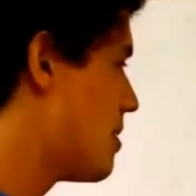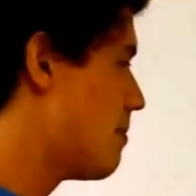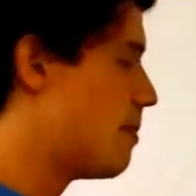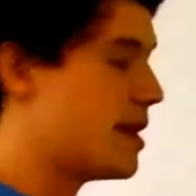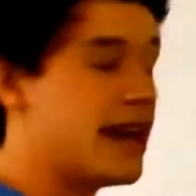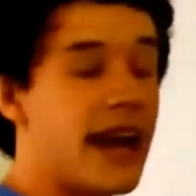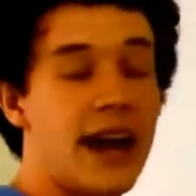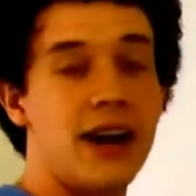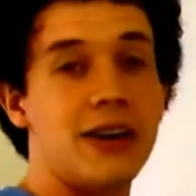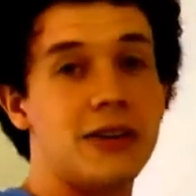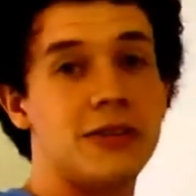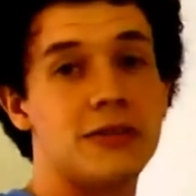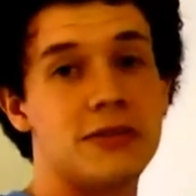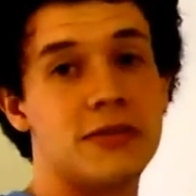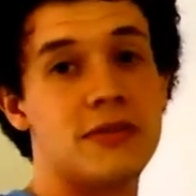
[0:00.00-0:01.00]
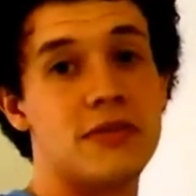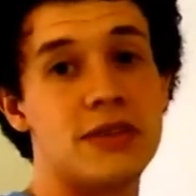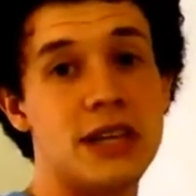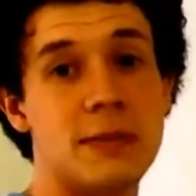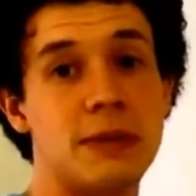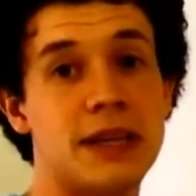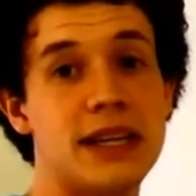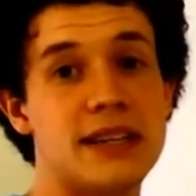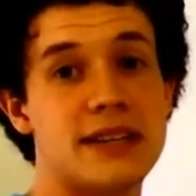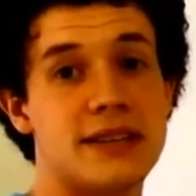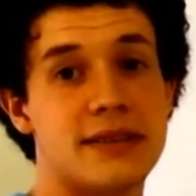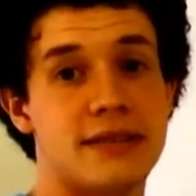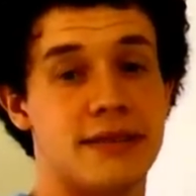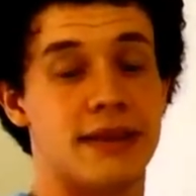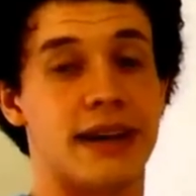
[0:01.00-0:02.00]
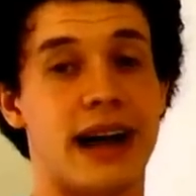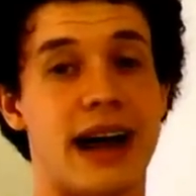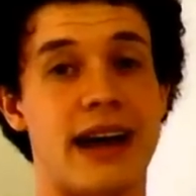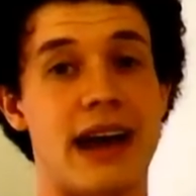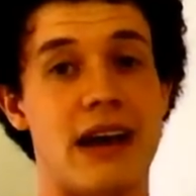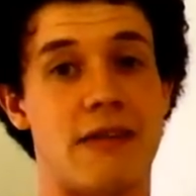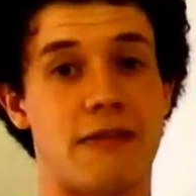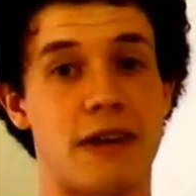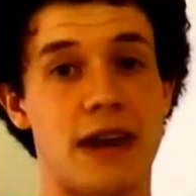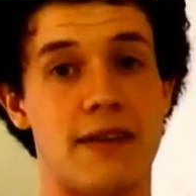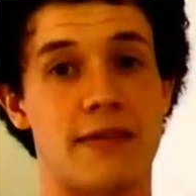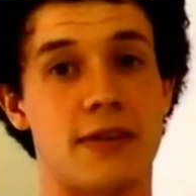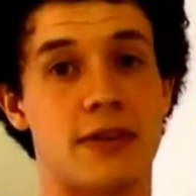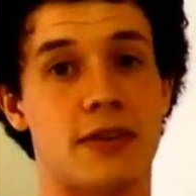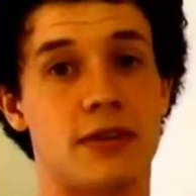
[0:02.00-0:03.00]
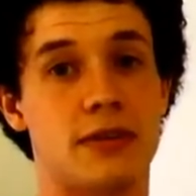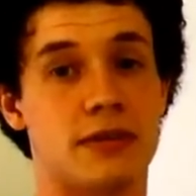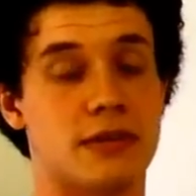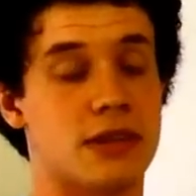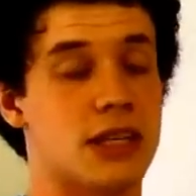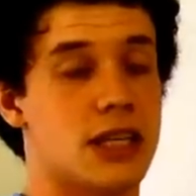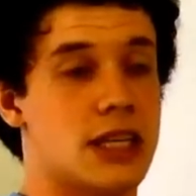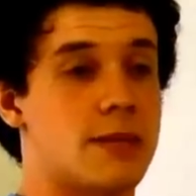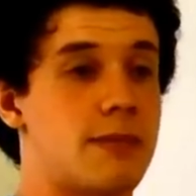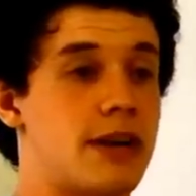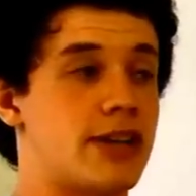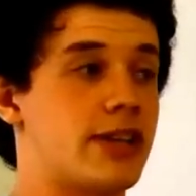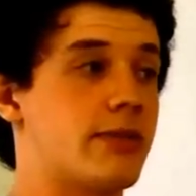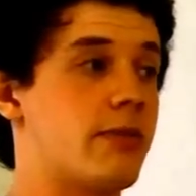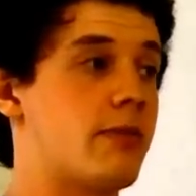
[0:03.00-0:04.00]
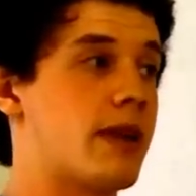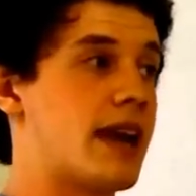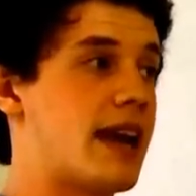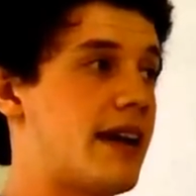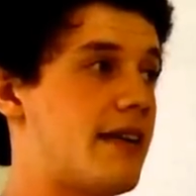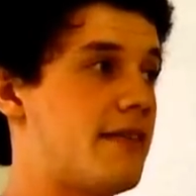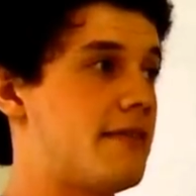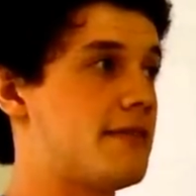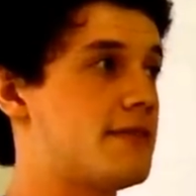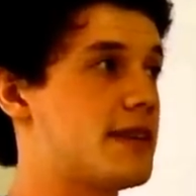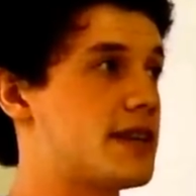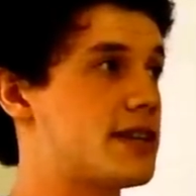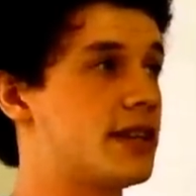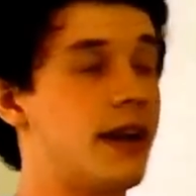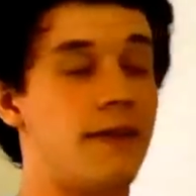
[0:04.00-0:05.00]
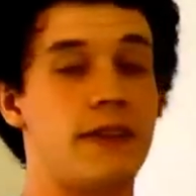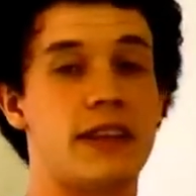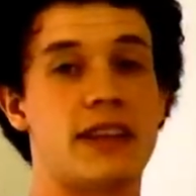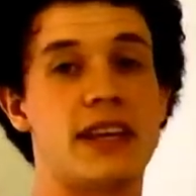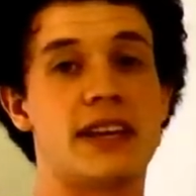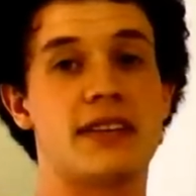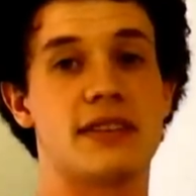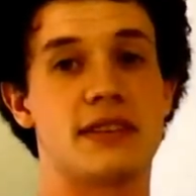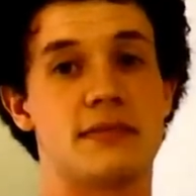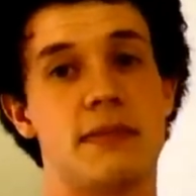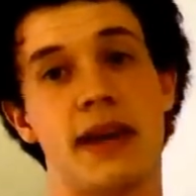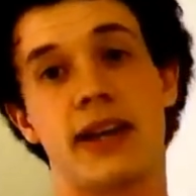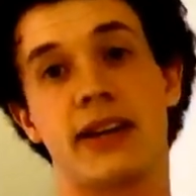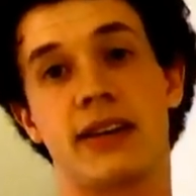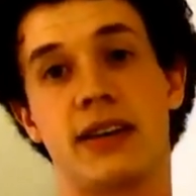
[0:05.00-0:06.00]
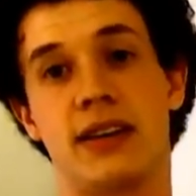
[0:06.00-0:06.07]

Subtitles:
But now, D Police kind of out of favor, especially when we have such lovely things as Mega